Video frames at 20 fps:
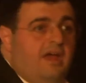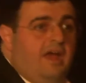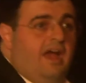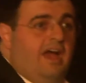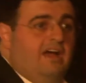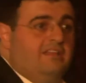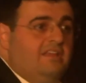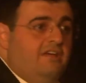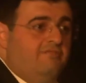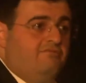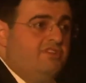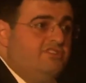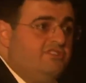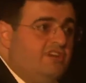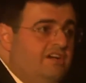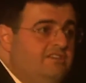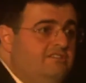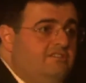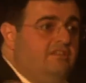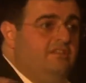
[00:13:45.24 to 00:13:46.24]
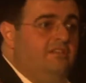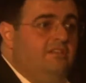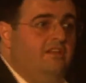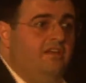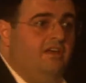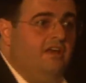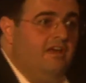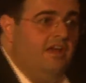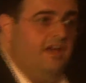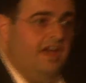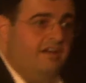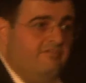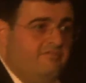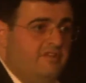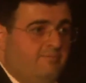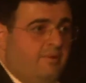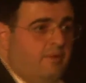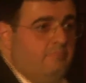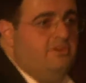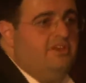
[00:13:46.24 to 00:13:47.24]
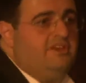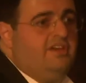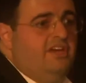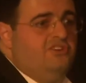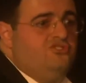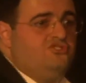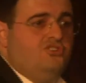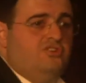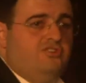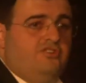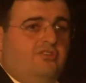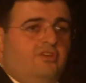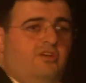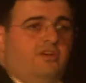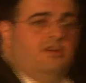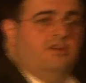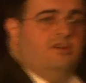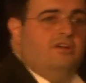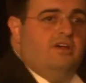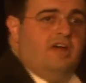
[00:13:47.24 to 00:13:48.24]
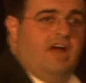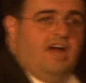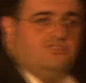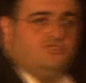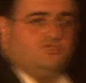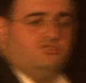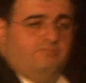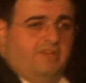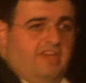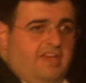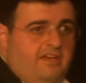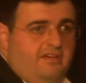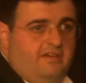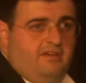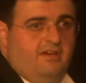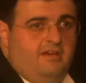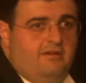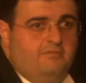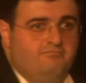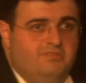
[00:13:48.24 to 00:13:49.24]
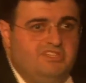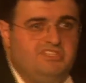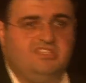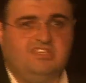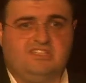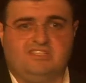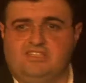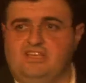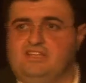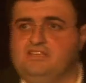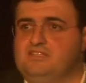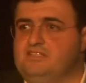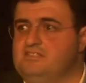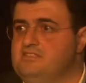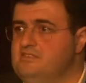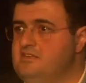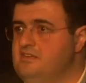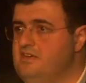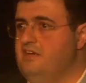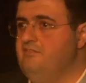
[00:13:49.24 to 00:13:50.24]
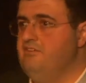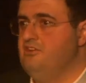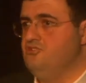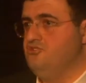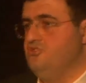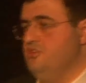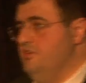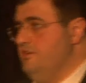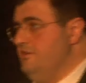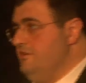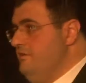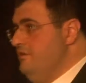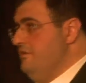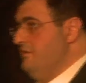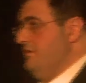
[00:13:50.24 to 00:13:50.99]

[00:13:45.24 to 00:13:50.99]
and every title, every publication has to make business sense eventually.